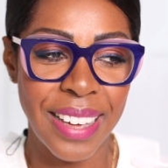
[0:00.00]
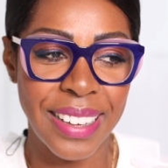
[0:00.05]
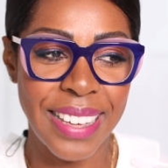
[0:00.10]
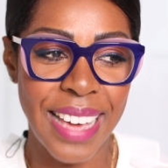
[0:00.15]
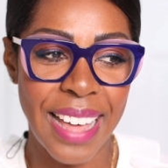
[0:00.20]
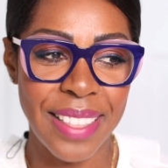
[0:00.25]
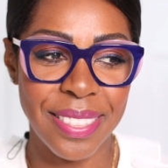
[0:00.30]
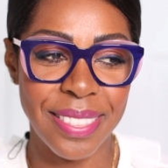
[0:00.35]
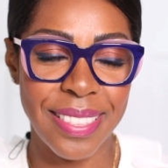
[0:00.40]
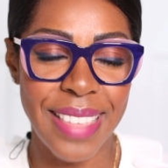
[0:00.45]

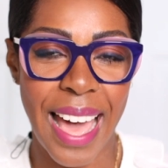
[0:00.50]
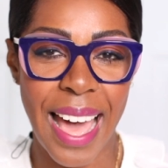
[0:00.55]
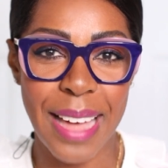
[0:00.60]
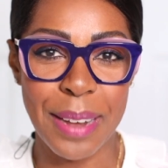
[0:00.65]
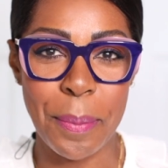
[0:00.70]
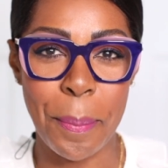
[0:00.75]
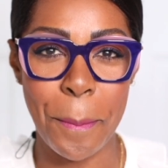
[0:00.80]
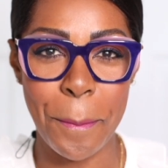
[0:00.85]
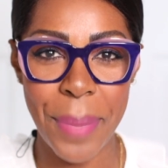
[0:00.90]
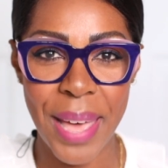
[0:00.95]
get
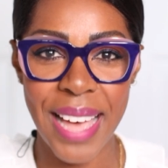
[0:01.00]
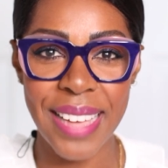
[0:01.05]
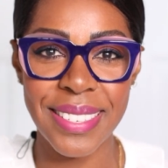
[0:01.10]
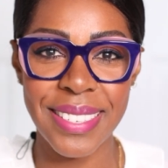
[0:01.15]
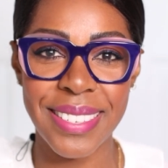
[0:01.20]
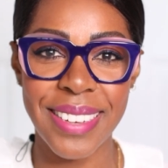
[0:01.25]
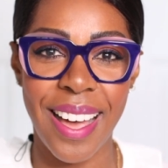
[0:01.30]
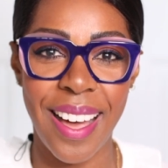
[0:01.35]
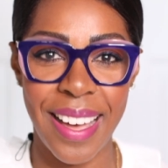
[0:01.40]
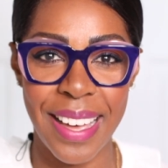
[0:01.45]
that
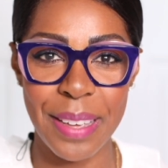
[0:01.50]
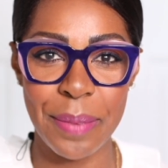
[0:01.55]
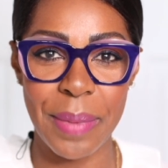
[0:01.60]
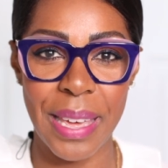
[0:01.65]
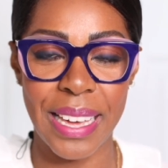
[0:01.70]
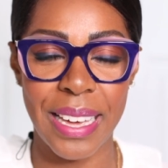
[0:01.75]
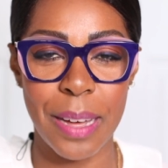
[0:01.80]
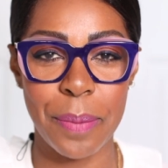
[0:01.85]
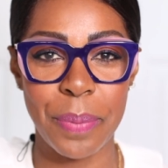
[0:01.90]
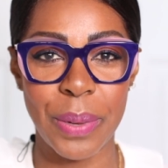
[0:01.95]
best eye
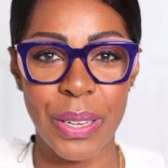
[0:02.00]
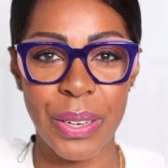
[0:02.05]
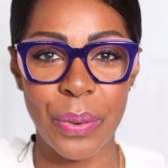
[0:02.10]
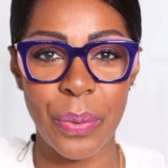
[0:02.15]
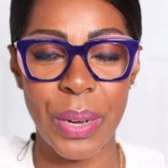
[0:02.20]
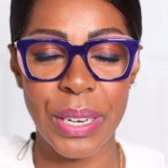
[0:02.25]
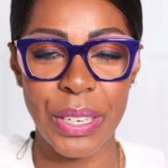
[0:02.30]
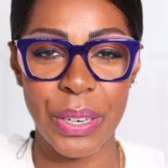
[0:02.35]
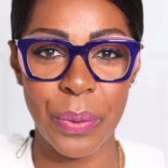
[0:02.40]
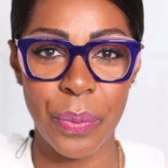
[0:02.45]
makeup
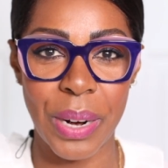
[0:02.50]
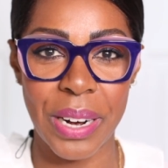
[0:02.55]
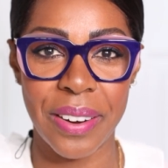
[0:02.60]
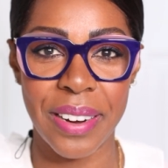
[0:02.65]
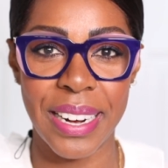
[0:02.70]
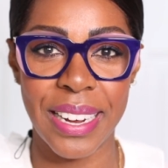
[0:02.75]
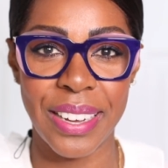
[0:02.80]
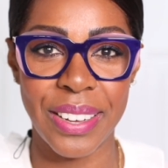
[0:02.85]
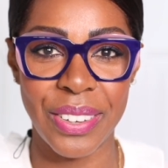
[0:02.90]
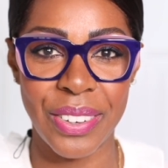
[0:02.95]
look when you're
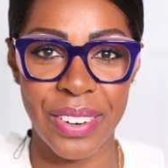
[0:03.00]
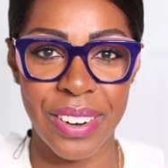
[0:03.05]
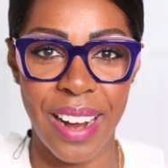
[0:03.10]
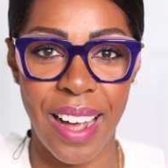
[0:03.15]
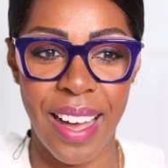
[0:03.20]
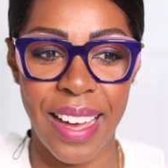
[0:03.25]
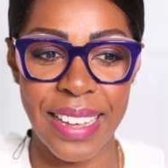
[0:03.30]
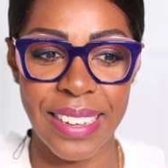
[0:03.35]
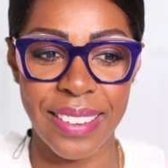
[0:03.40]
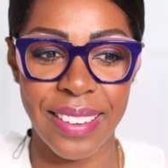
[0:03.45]
wearing
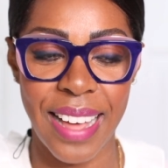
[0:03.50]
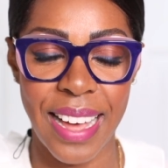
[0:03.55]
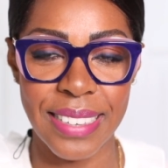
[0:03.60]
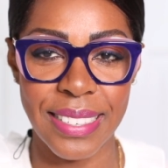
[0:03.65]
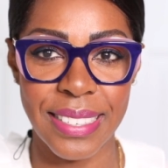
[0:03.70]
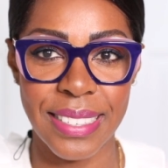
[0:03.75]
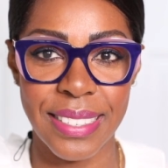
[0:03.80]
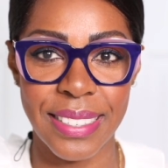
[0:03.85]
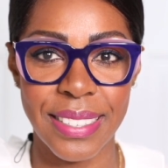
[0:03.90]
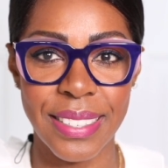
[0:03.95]
your
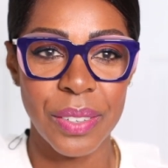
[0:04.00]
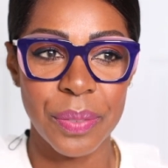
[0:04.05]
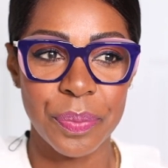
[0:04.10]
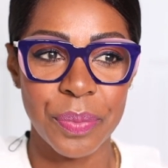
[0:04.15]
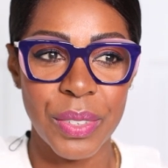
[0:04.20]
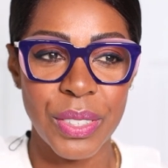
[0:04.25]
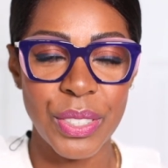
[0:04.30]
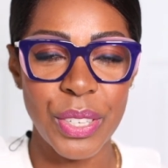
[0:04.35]
eyeglasses.